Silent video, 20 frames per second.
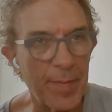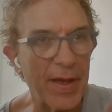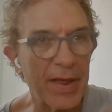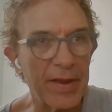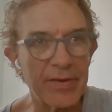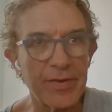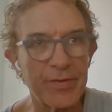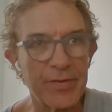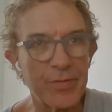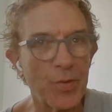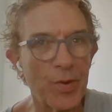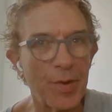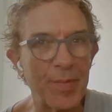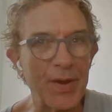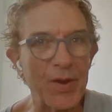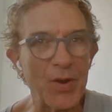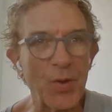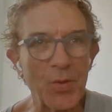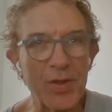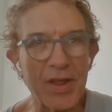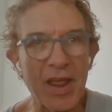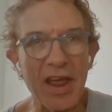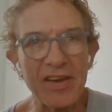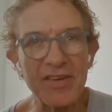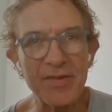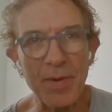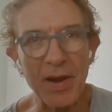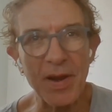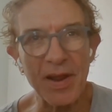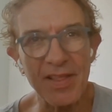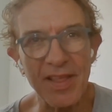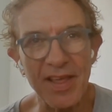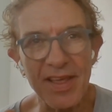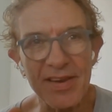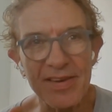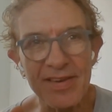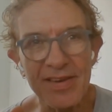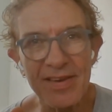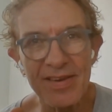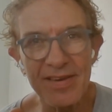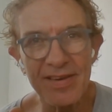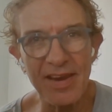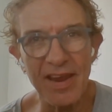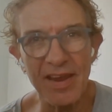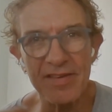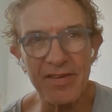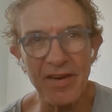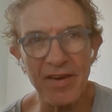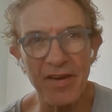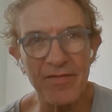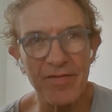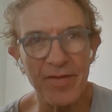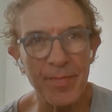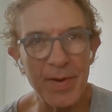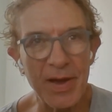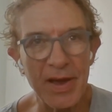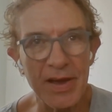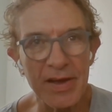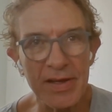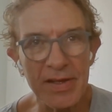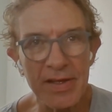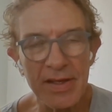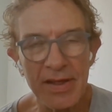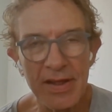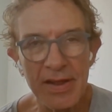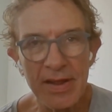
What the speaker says: made, because it would have been all cash back then, cash over the bar.